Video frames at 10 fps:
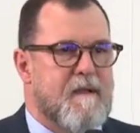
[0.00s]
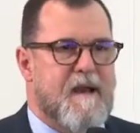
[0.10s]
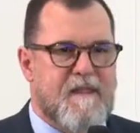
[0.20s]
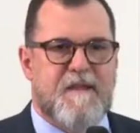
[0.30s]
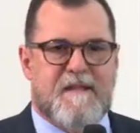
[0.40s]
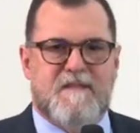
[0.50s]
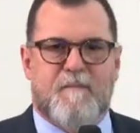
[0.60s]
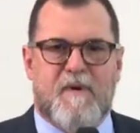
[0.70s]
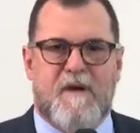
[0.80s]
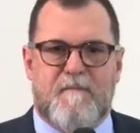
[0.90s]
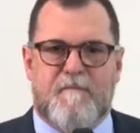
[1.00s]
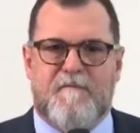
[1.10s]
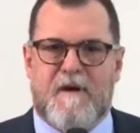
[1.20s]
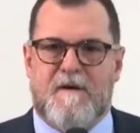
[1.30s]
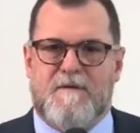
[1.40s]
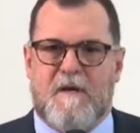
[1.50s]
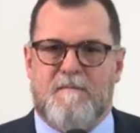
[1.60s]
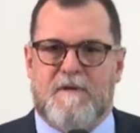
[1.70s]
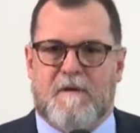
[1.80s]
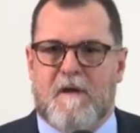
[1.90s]
And I think that's a pretty fair
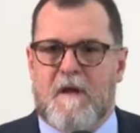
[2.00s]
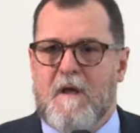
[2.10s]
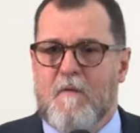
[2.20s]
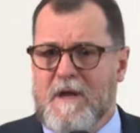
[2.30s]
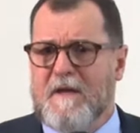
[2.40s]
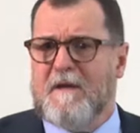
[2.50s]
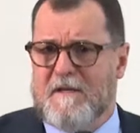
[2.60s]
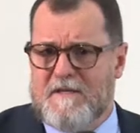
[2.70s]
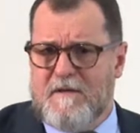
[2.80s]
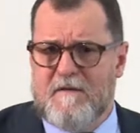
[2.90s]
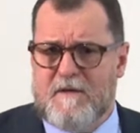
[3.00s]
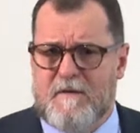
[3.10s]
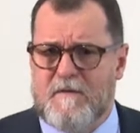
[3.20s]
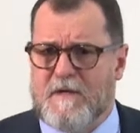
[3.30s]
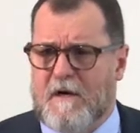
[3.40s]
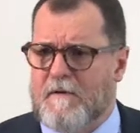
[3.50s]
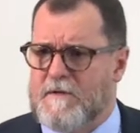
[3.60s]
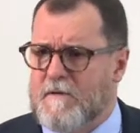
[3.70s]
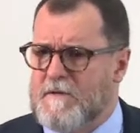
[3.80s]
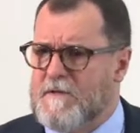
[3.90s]
assumption. We can continue to use our
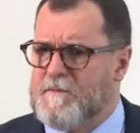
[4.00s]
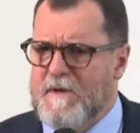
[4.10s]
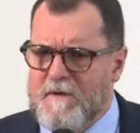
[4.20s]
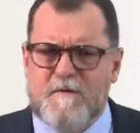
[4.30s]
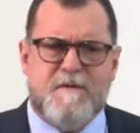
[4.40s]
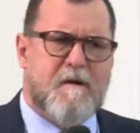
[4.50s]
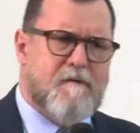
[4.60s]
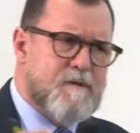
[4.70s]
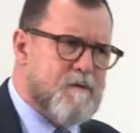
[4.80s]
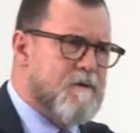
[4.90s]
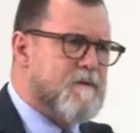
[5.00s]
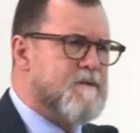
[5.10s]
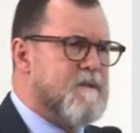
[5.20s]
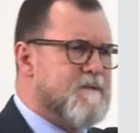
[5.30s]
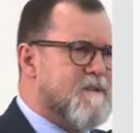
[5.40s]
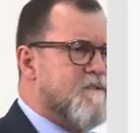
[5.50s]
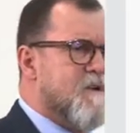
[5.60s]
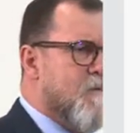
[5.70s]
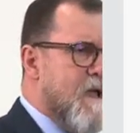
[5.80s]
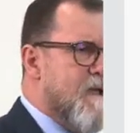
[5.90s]
resources, but use our resources in such
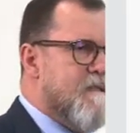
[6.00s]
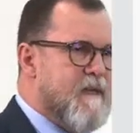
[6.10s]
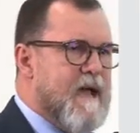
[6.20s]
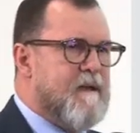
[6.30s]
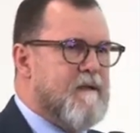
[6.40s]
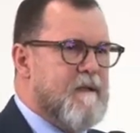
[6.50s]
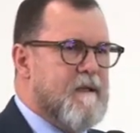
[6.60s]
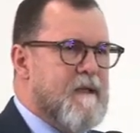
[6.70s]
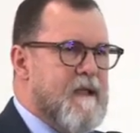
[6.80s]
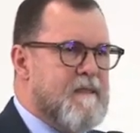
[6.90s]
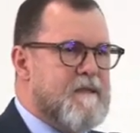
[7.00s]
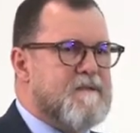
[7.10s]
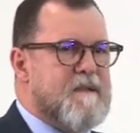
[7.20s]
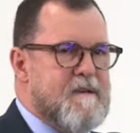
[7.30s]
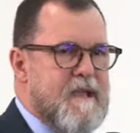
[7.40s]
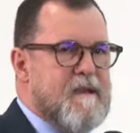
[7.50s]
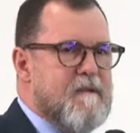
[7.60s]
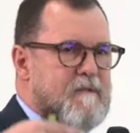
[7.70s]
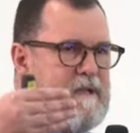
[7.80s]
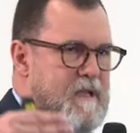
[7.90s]
a way that it doesn't
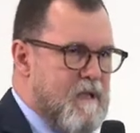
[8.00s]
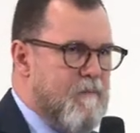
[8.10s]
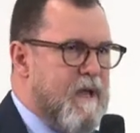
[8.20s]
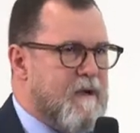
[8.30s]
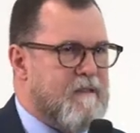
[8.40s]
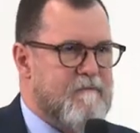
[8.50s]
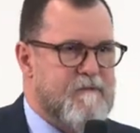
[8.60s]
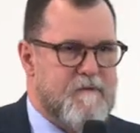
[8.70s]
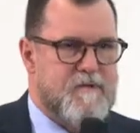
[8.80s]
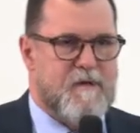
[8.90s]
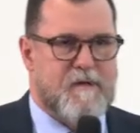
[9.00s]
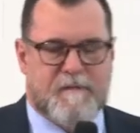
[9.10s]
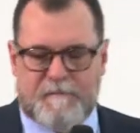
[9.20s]
negatively impact the future.